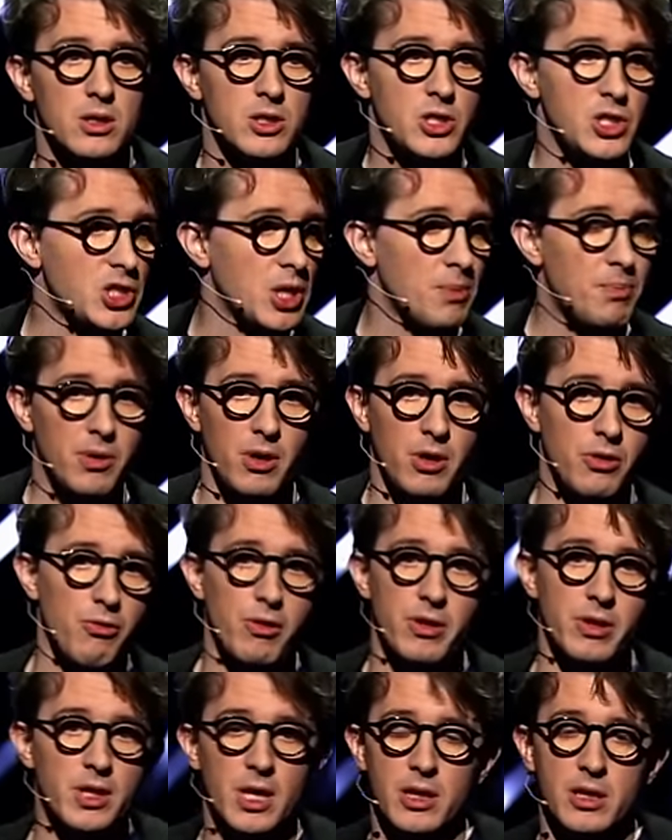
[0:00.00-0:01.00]
She said, but you've
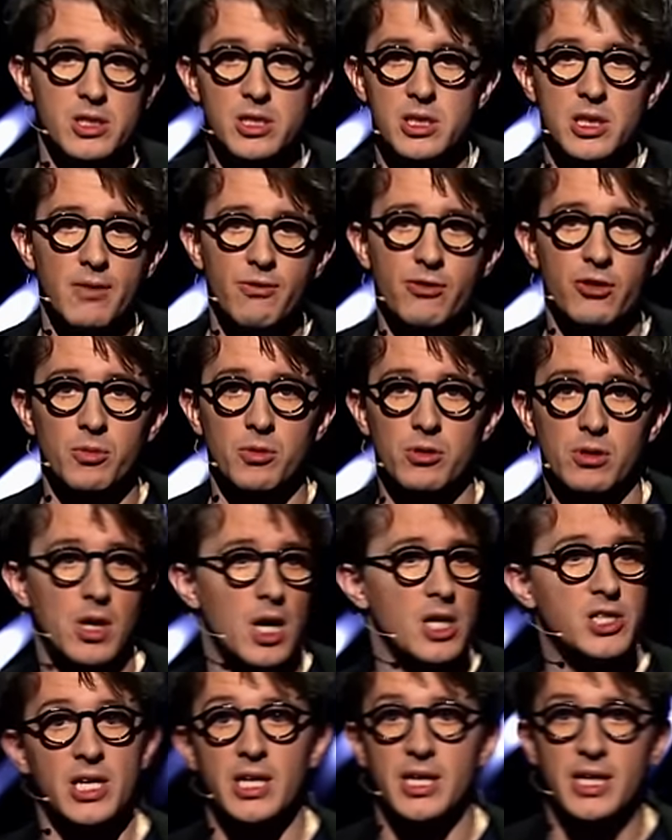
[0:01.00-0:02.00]
written death is inevitable.
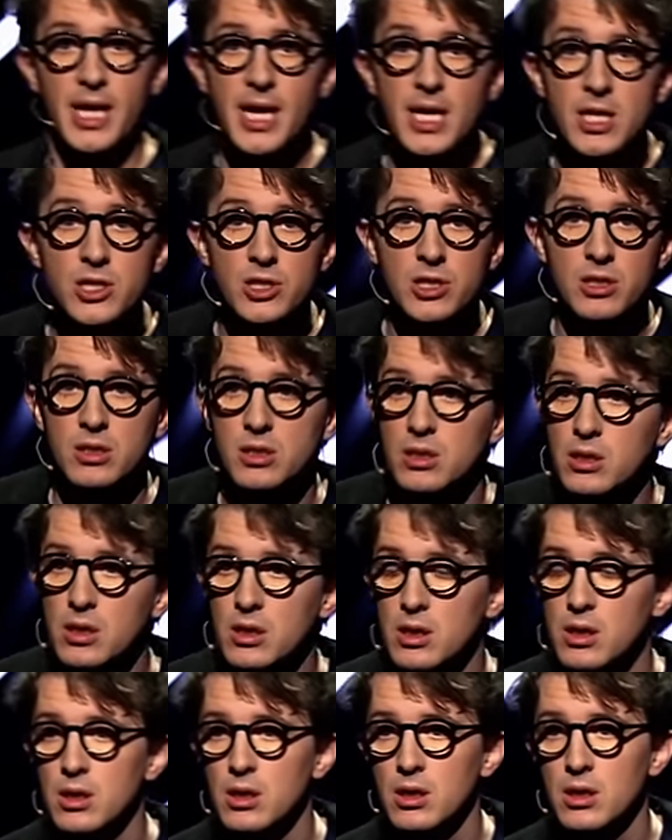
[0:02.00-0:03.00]
I said, it is.
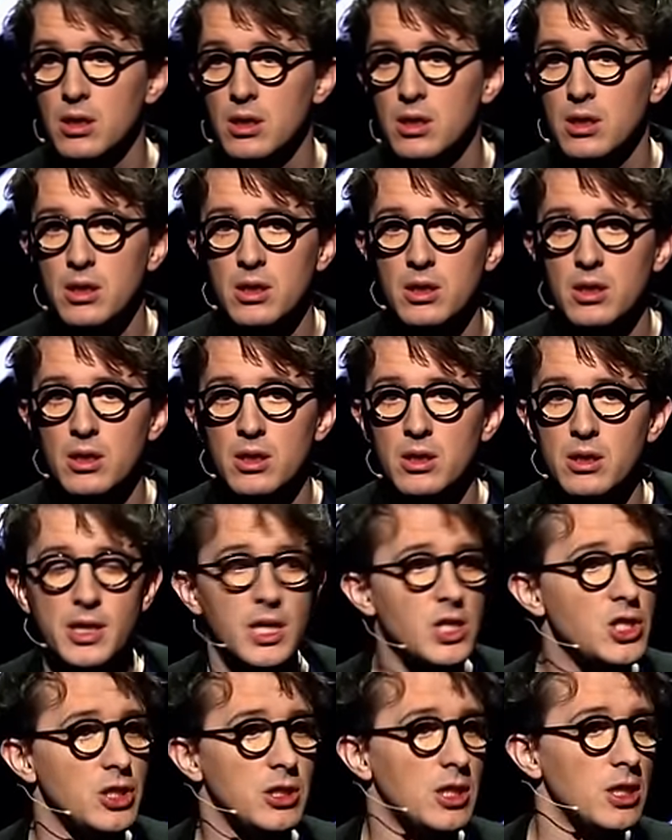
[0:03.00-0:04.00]

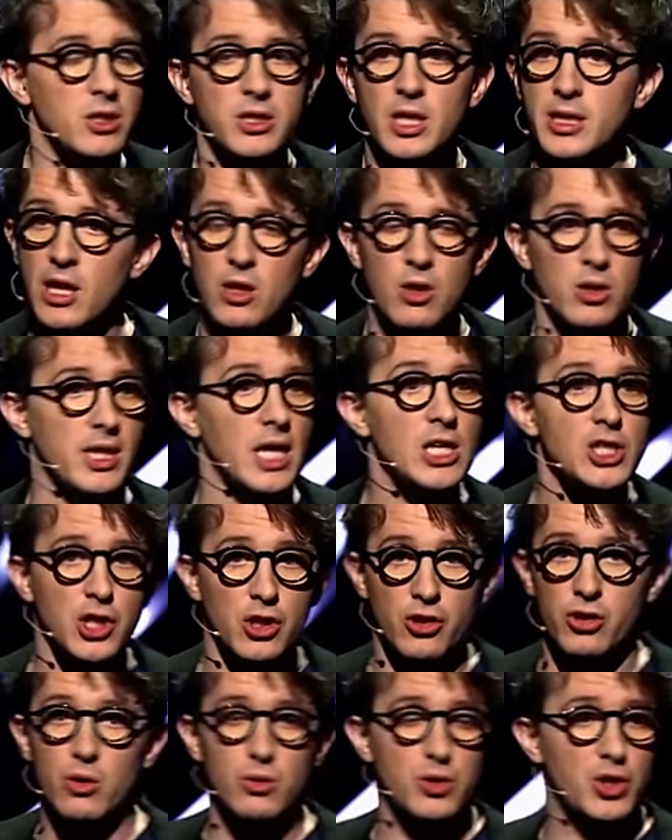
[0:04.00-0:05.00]
They
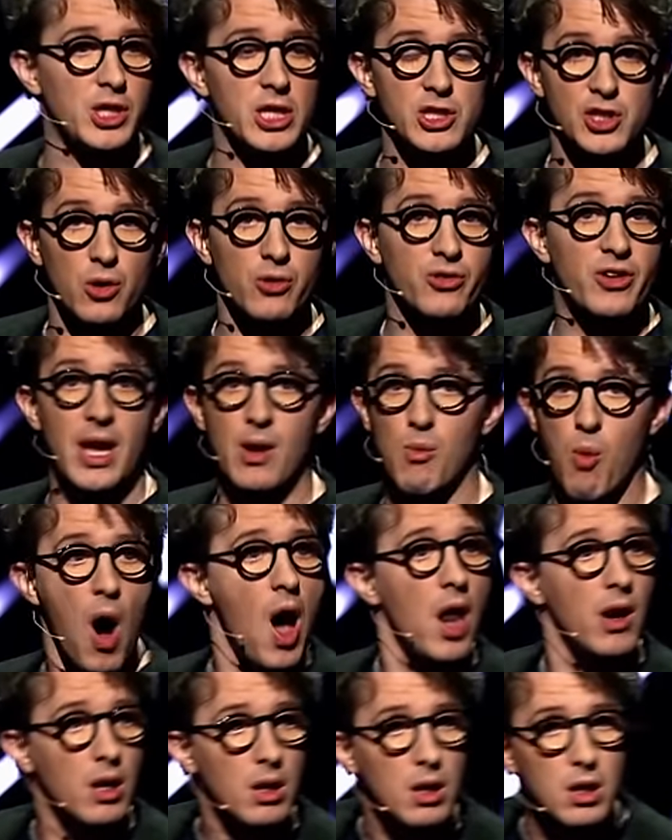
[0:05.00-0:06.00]
should have told you this on day
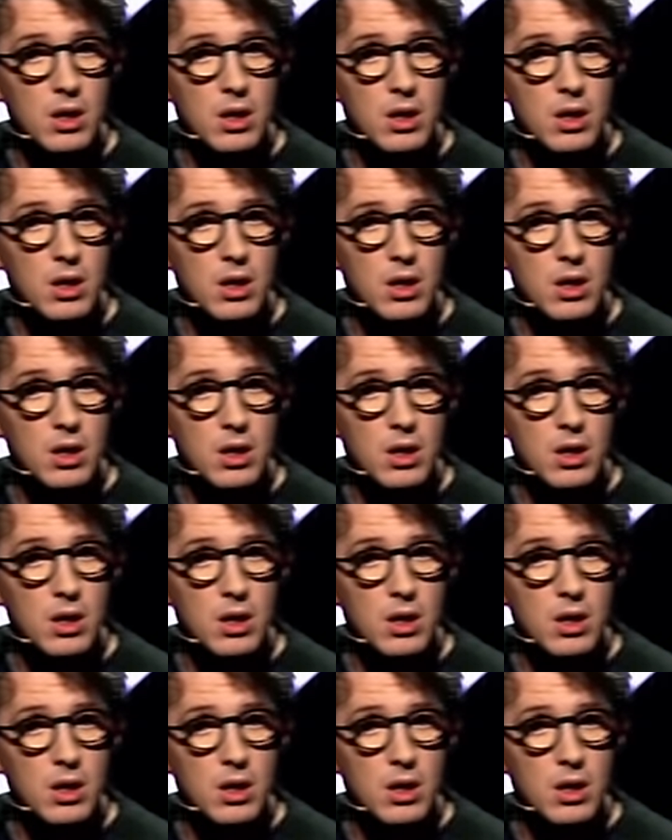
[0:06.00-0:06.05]
one.